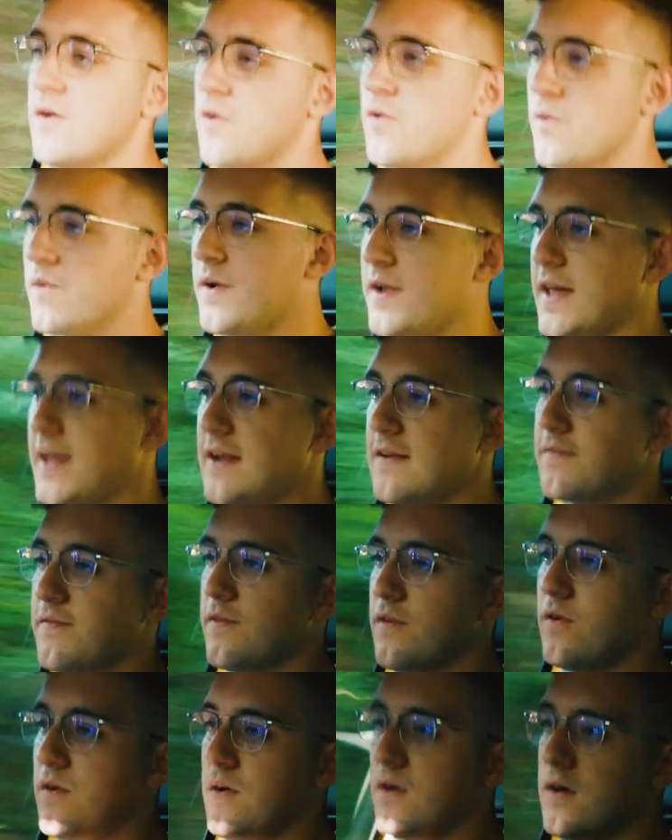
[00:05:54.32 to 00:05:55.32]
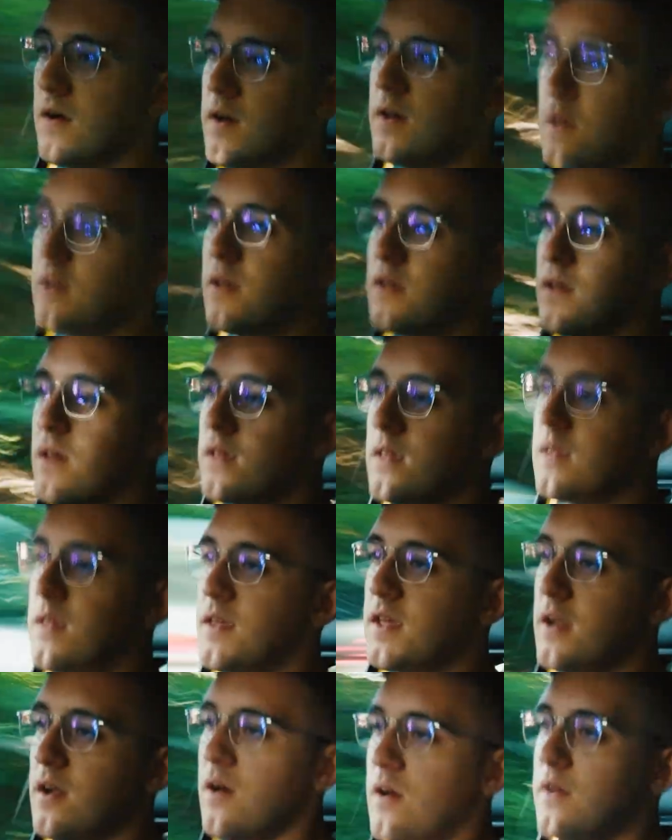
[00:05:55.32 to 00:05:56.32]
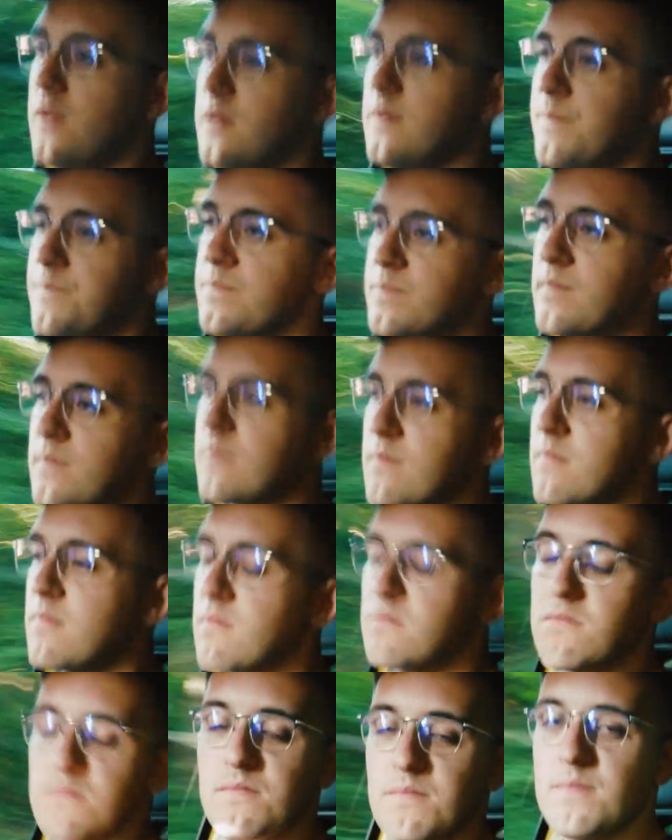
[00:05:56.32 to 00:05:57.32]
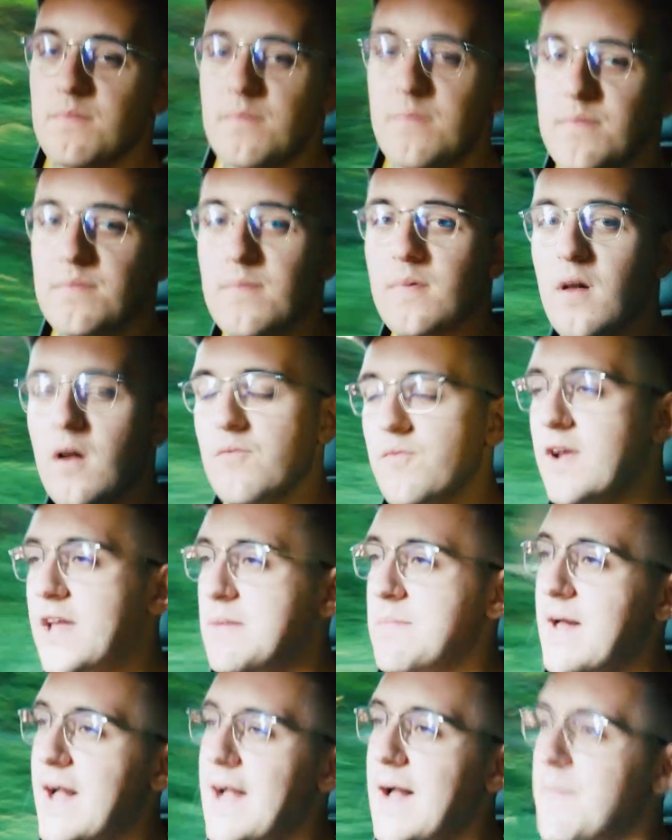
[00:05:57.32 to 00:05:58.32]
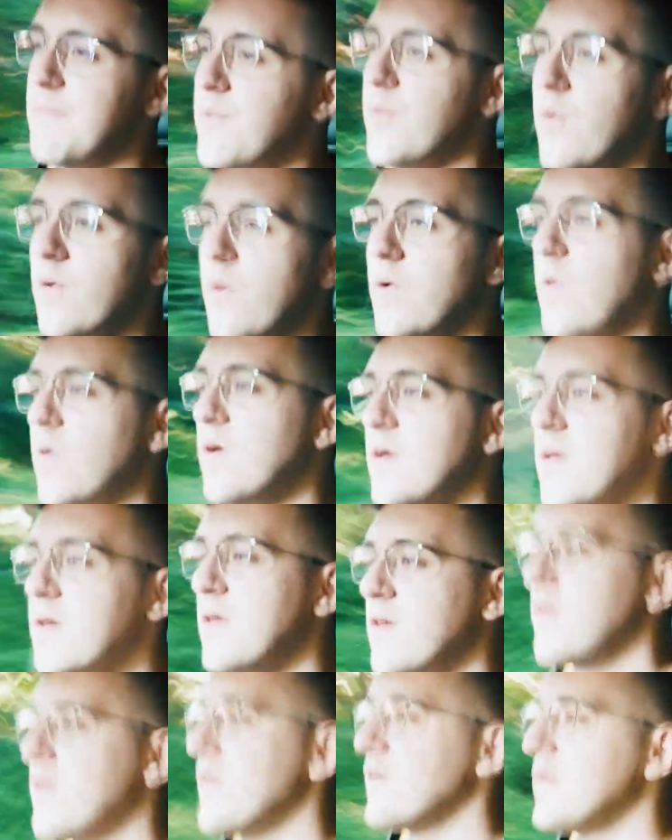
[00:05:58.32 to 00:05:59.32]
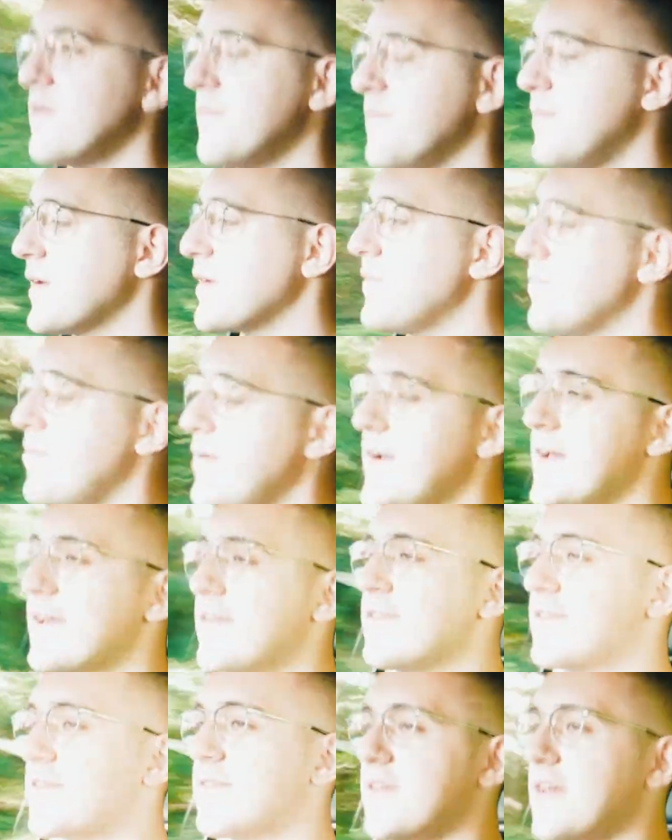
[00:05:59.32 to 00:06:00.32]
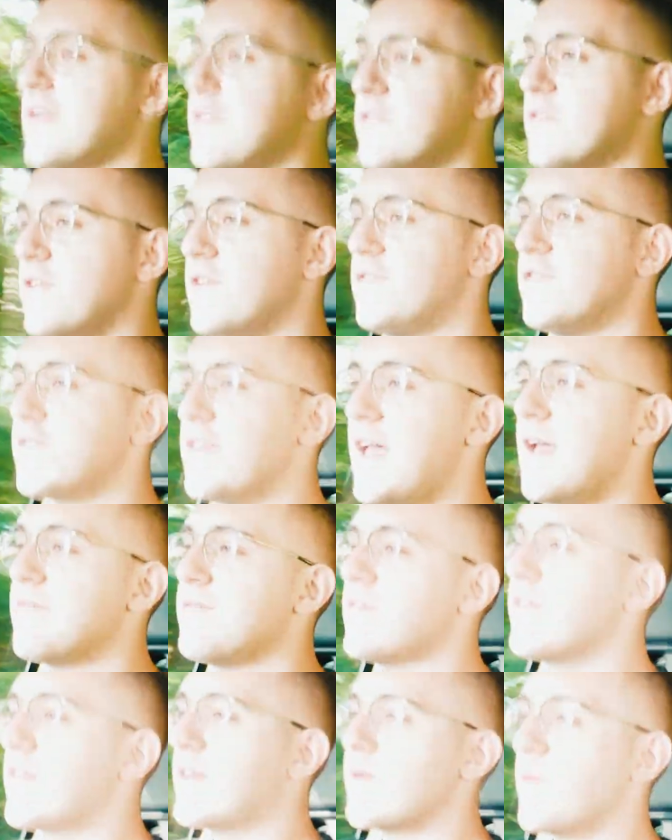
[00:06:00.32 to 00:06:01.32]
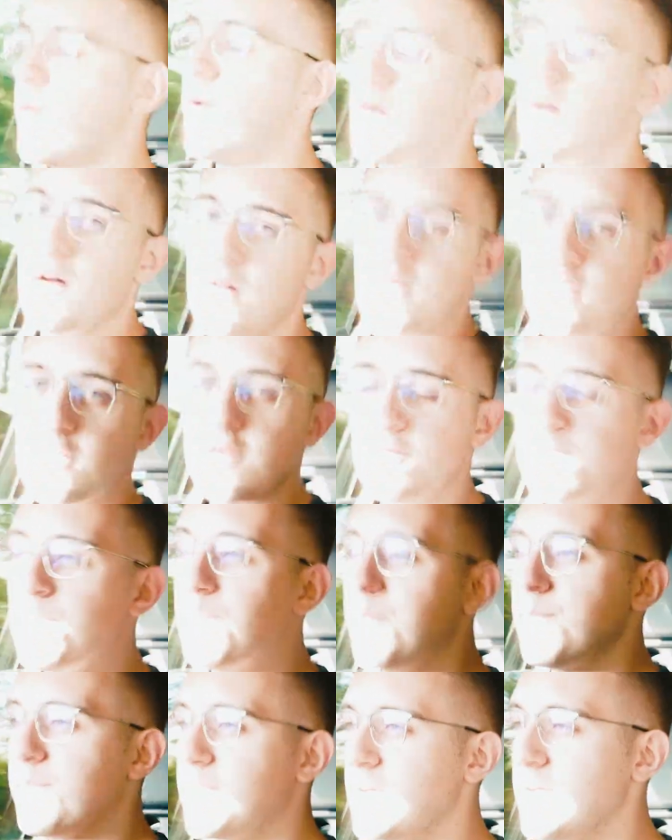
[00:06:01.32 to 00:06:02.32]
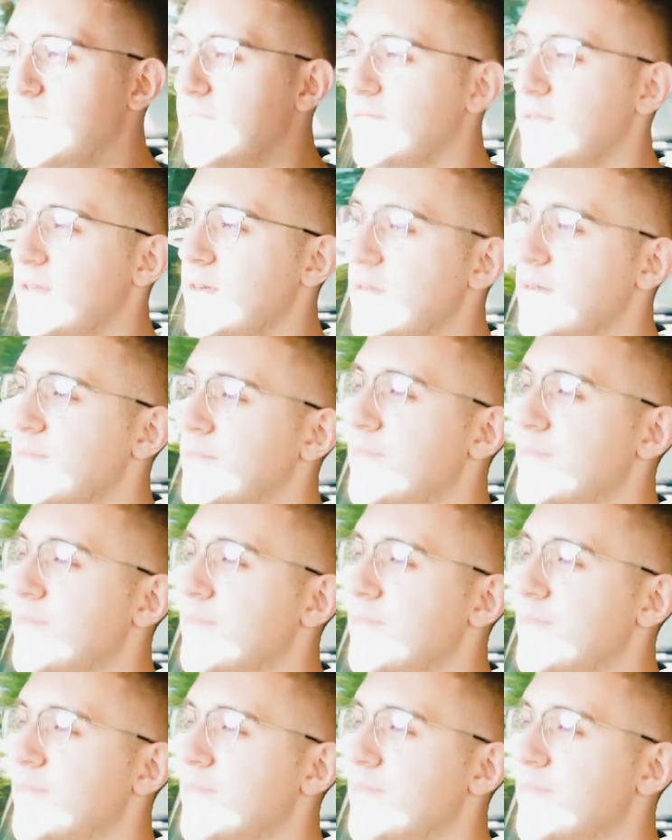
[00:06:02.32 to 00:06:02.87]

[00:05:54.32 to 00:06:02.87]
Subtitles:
or a need for, you know, a remap or bigger brakes, etc. Just everything works beautifully.